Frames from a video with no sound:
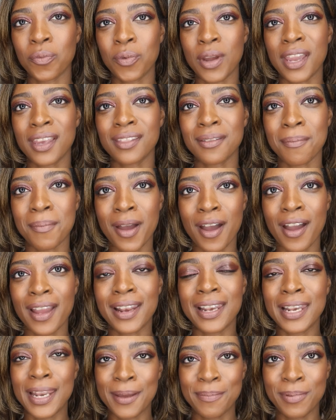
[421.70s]
with my
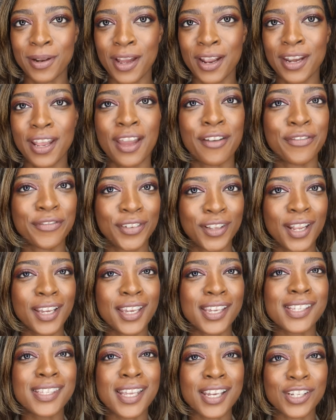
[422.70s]
lip liner. I feel
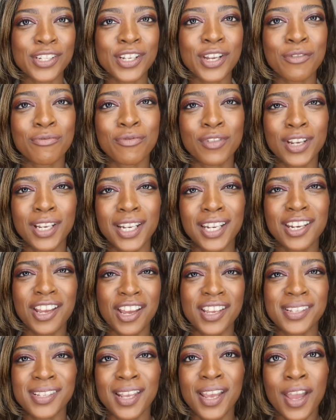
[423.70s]
like it's actually a really
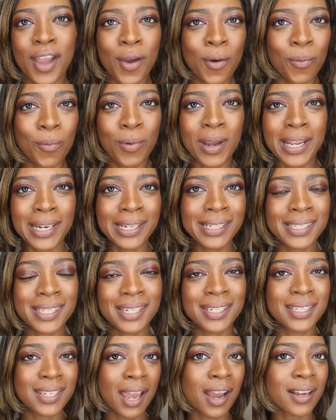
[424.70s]
nice, really
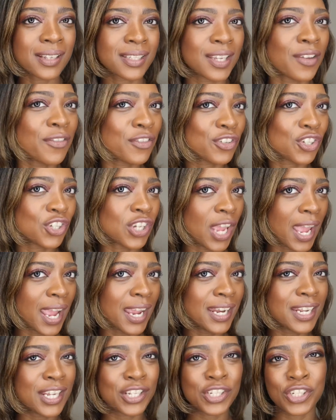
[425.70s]
seductive
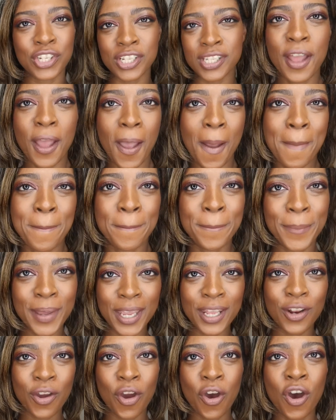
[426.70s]
shade. It's just a
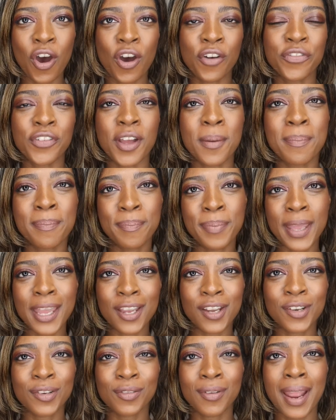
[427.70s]
bit off, a
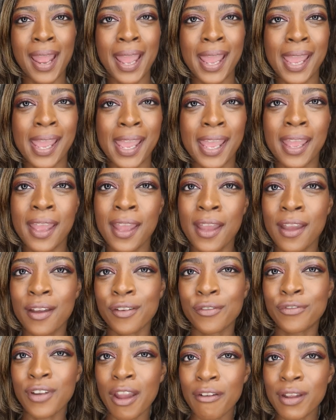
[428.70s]
bit gray,
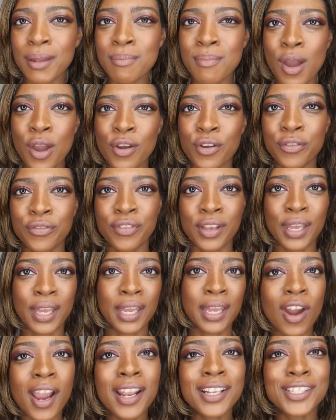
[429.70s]
very mauvey.
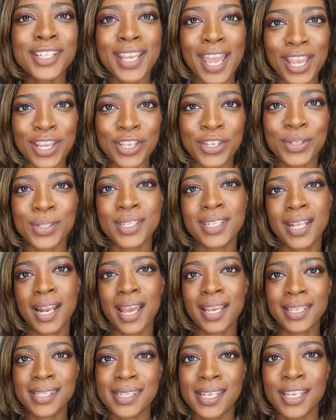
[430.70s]
I'm trying to get used to
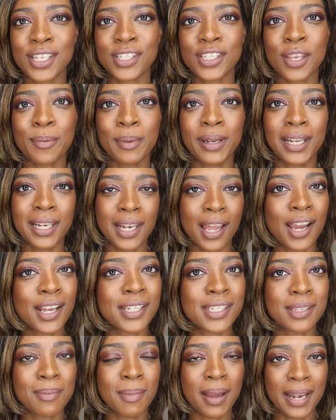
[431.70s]
like seeing so many
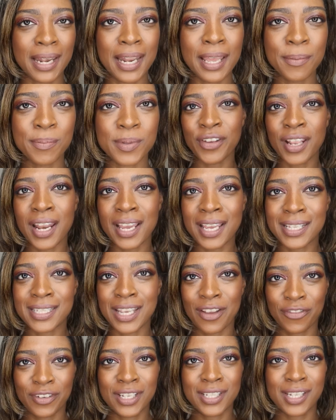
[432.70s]
lines in my lip. I feel like it
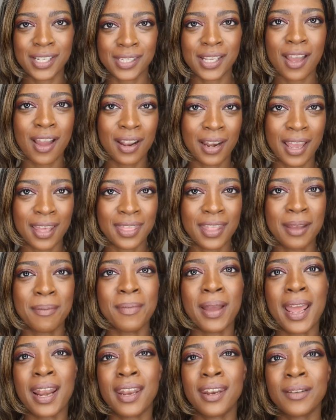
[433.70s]
definitely does highlight
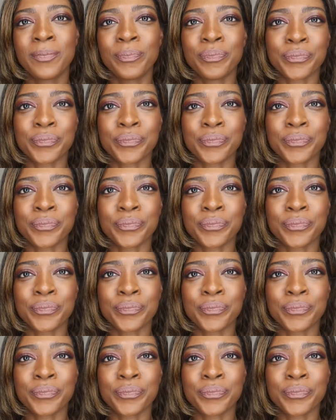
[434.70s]
them, and